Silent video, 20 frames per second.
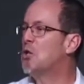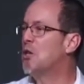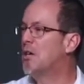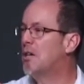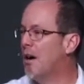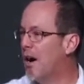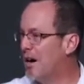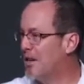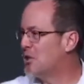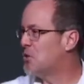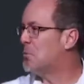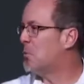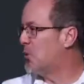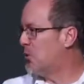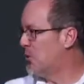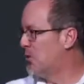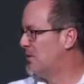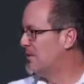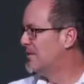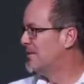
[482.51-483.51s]

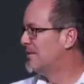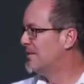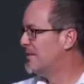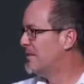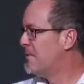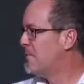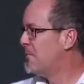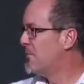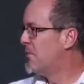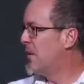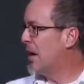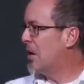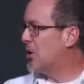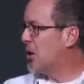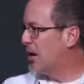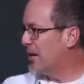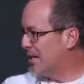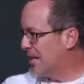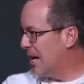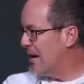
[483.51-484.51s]
gospel that
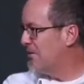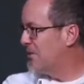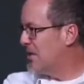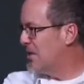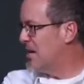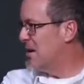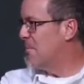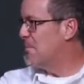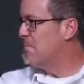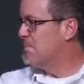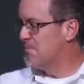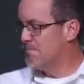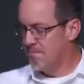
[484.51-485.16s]
God gave to him.